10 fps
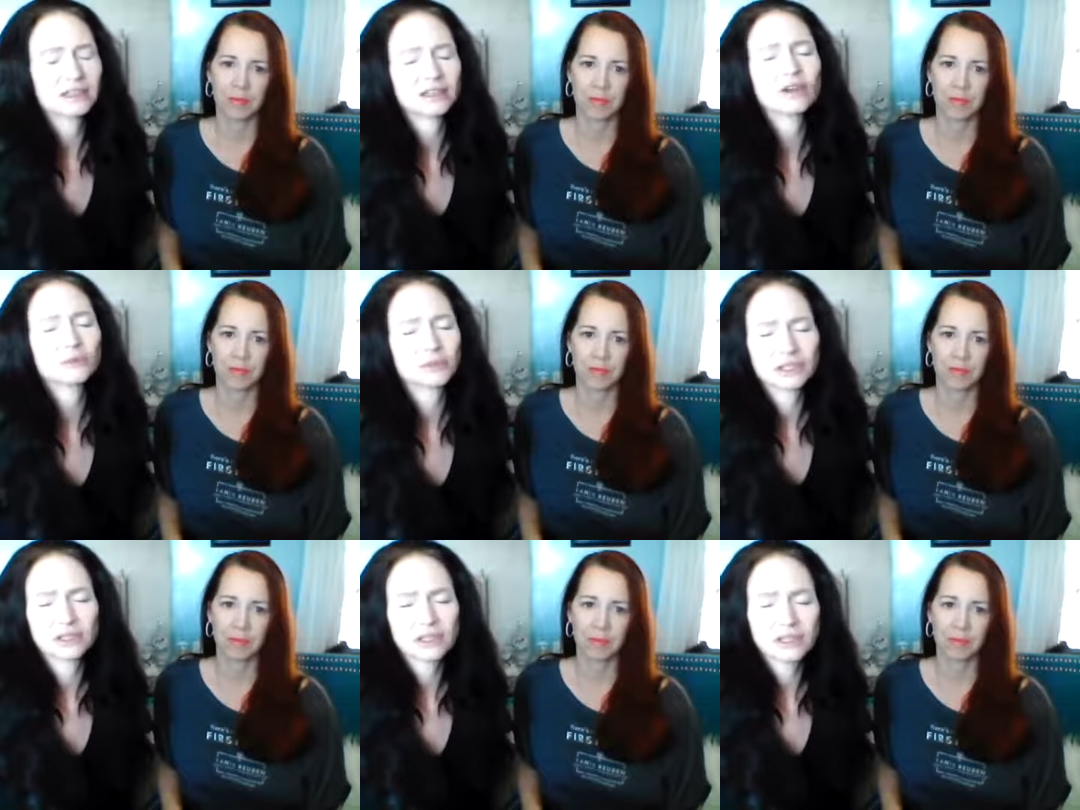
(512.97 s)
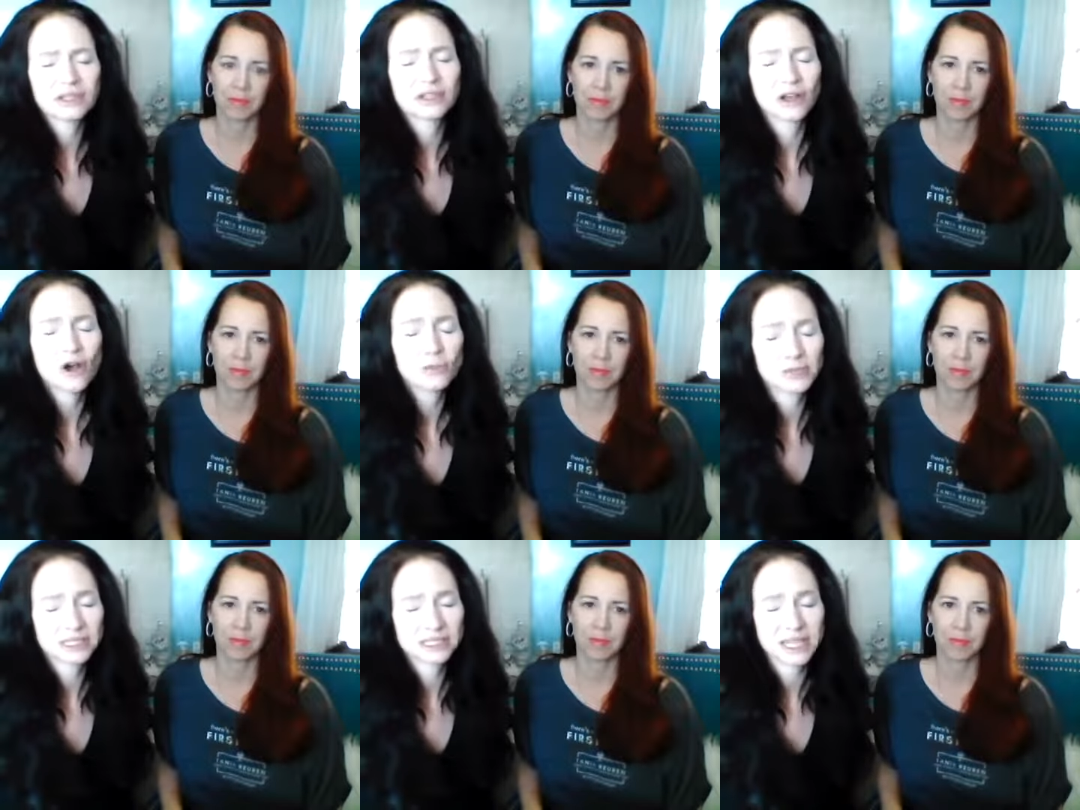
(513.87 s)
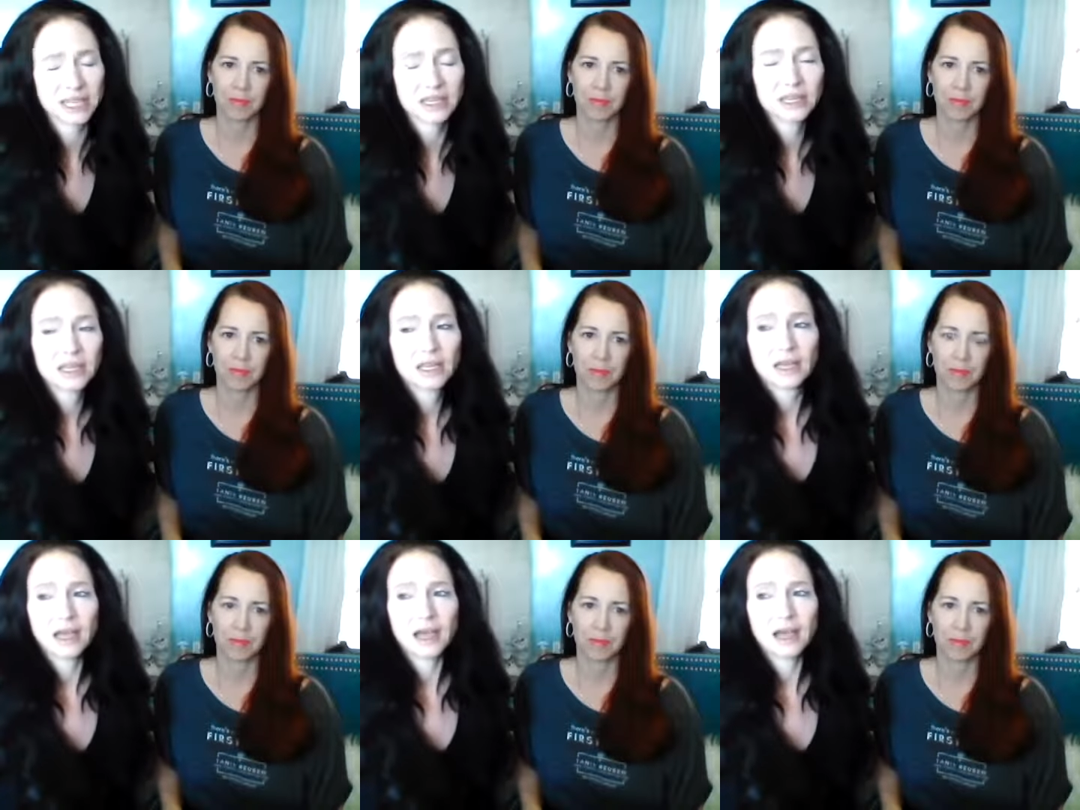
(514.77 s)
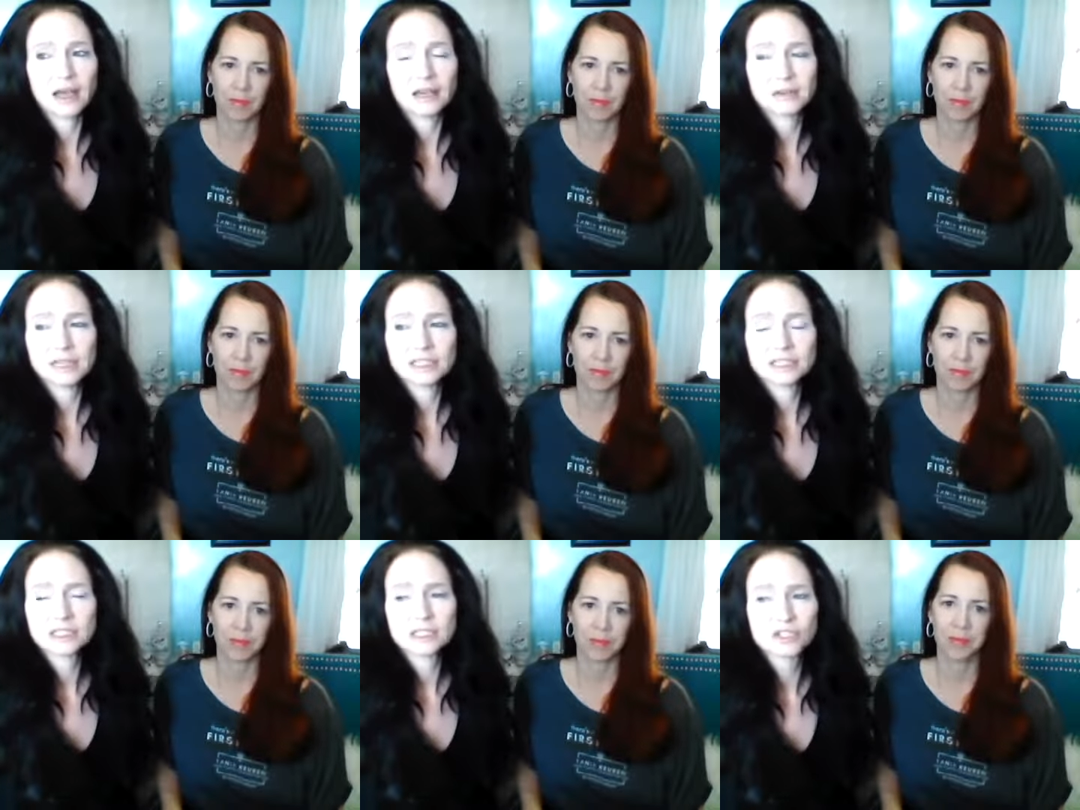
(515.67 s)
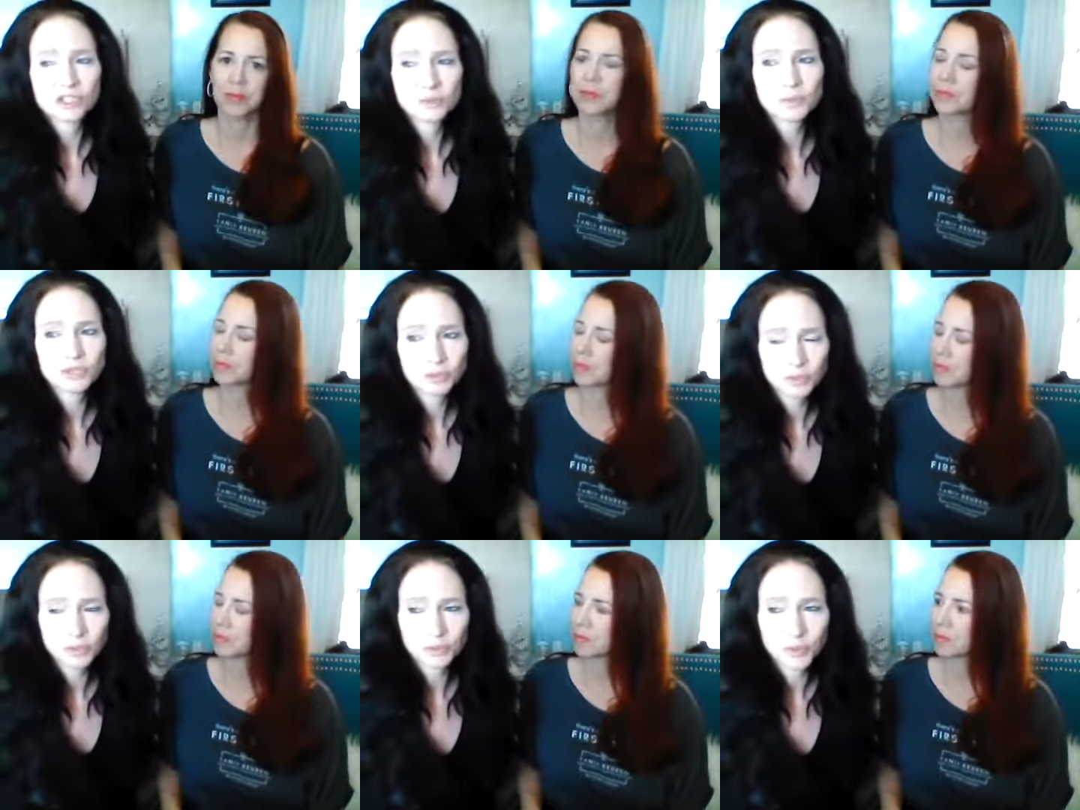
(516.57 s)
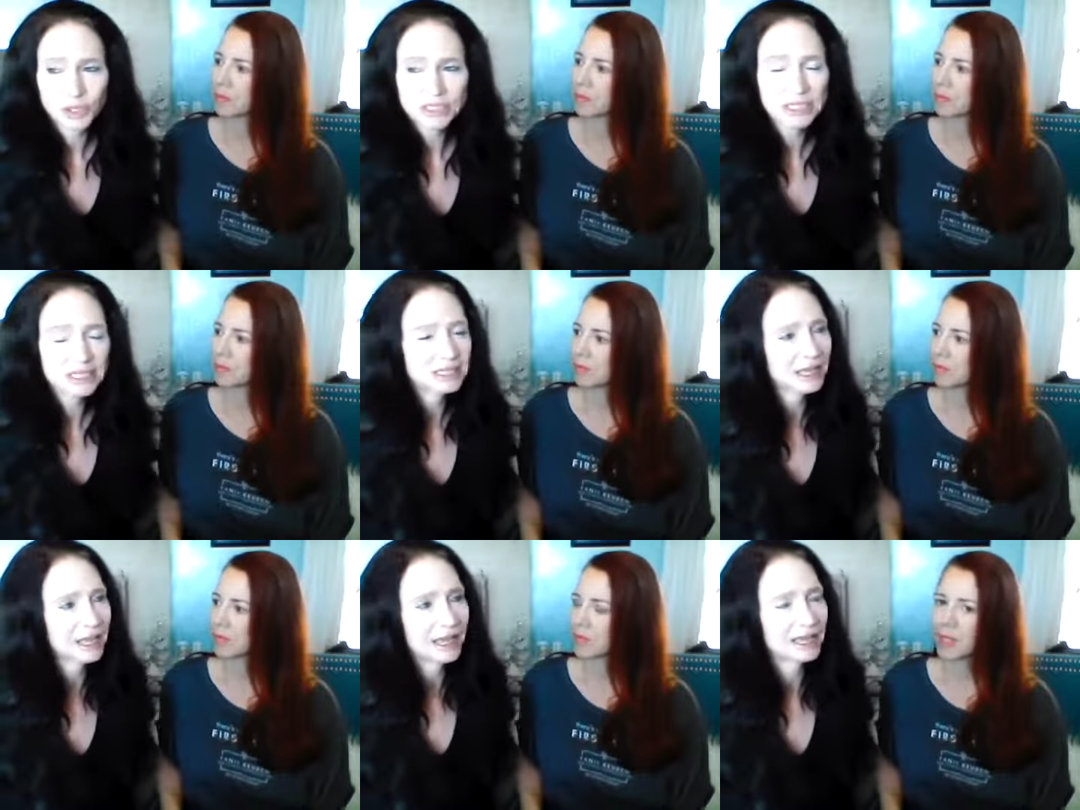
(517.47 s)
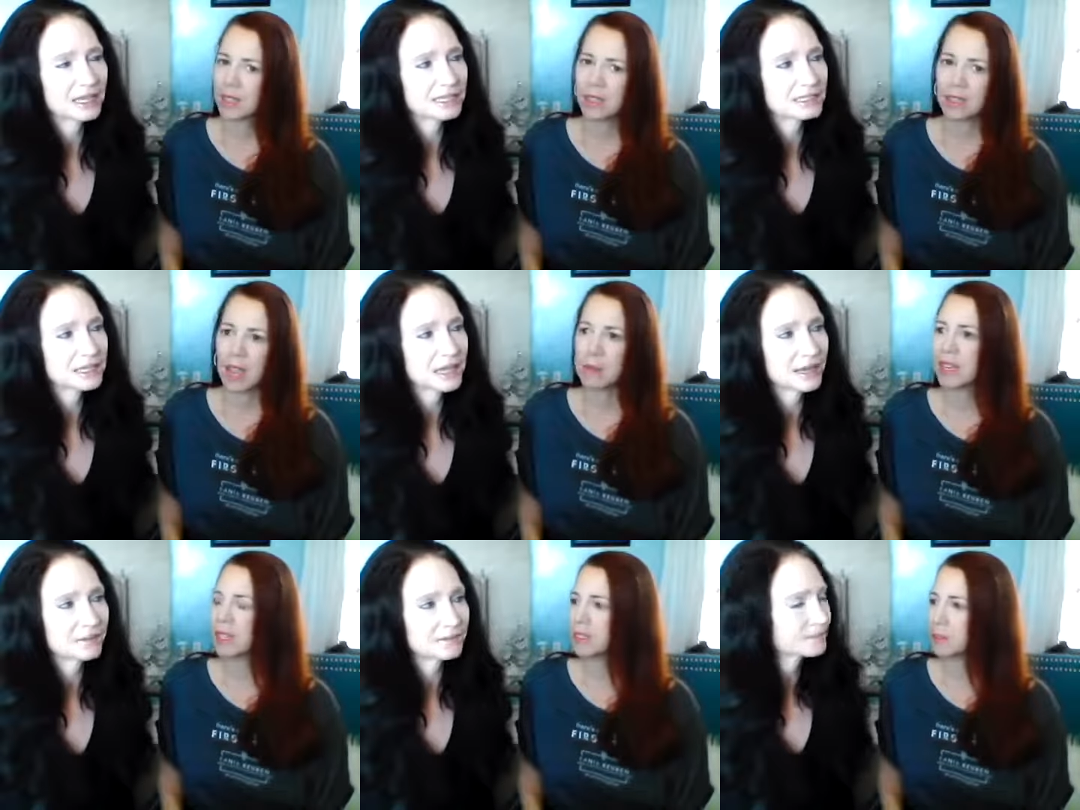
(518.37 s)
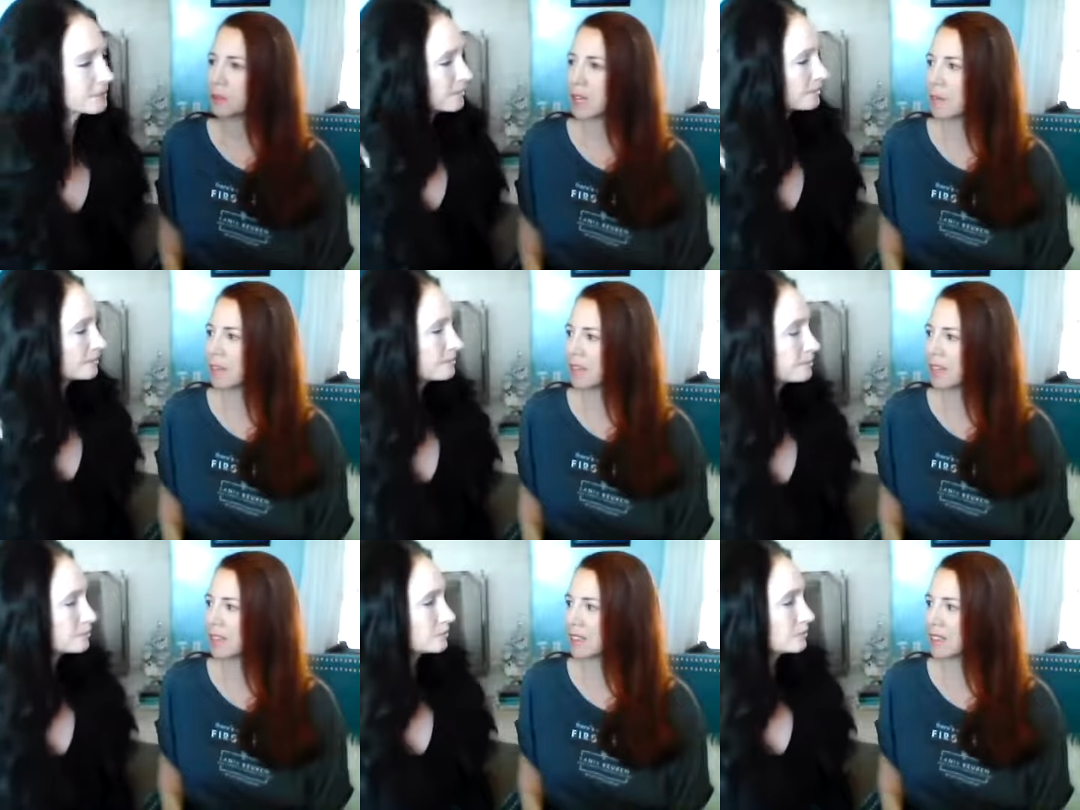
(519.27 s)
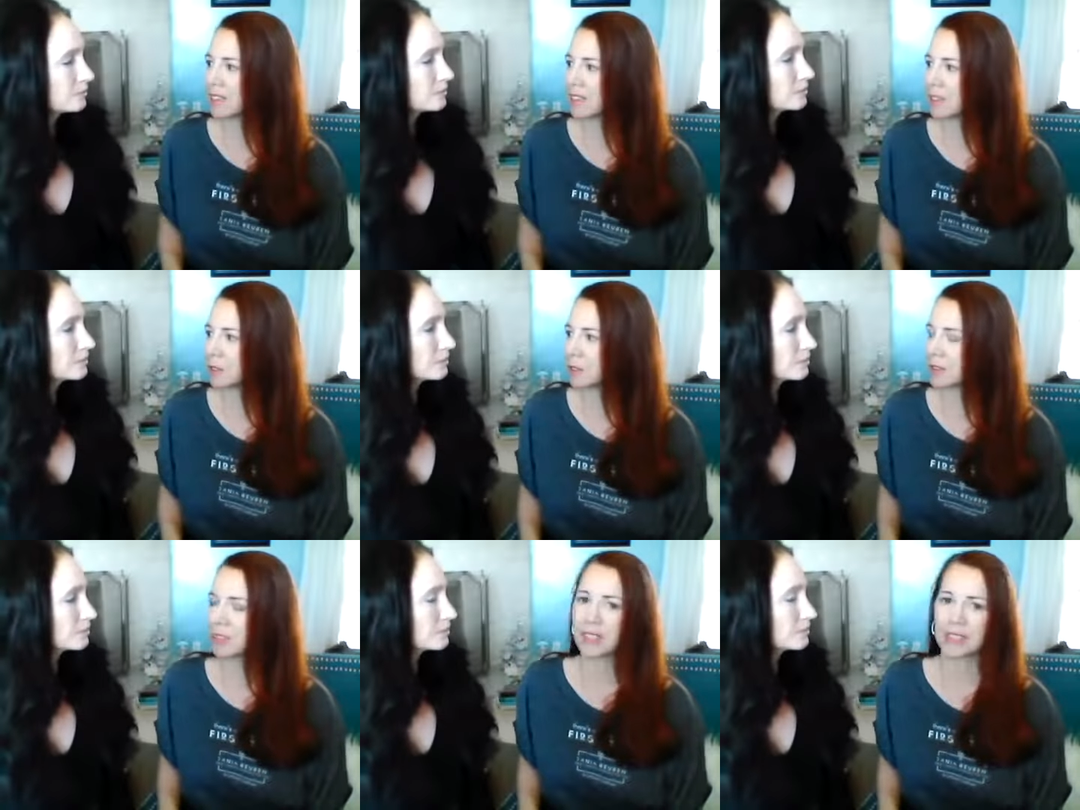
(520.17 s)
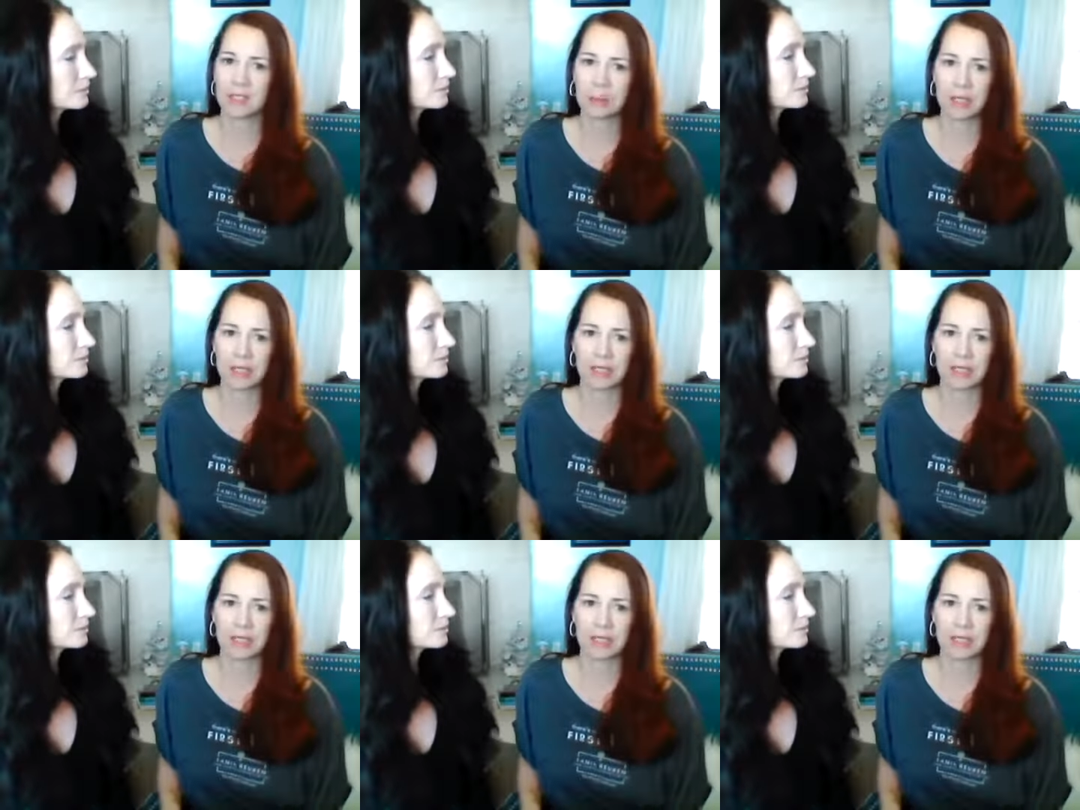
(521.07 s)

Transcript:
Speaker 1: you're in a hopeless state? It's super, super important. And
Speaker 2: I bet that that support